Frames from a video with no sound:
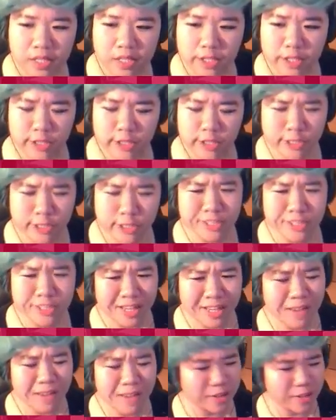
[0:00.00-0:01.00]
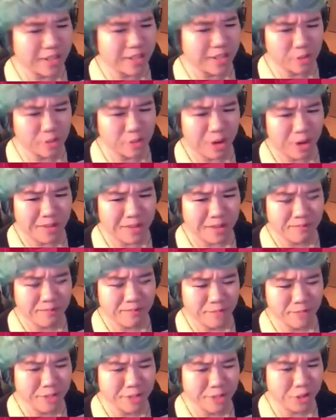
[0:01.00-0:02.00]
You do take everything in stride,
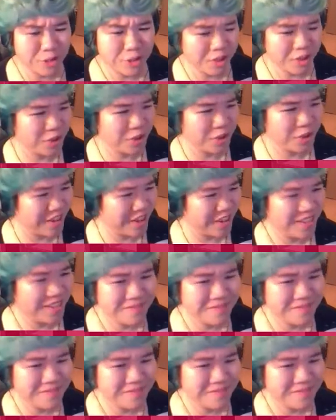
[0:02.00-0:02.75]
don't you agree?